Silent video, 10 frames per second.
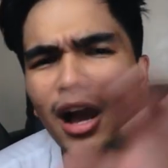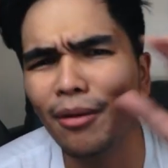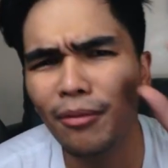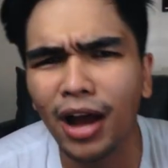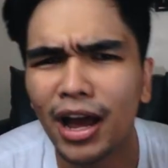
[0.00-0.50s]

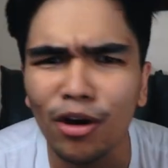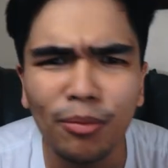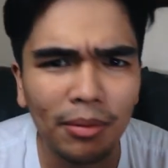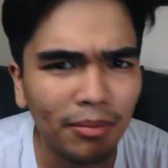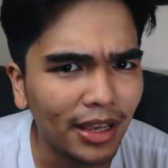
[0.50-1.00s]
I'm, I
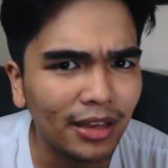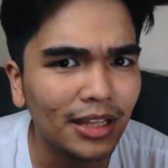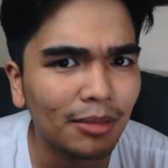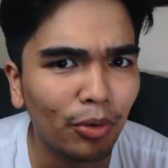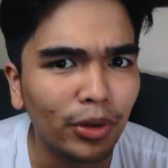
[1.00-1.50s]
hope I'm making
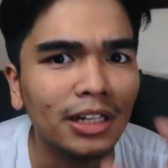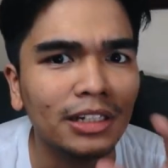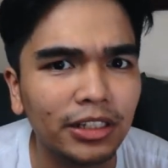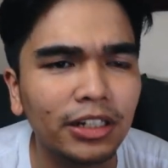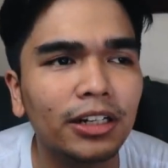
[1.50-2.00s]
that point
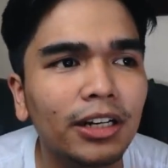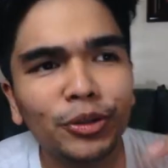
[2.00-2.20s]
clear.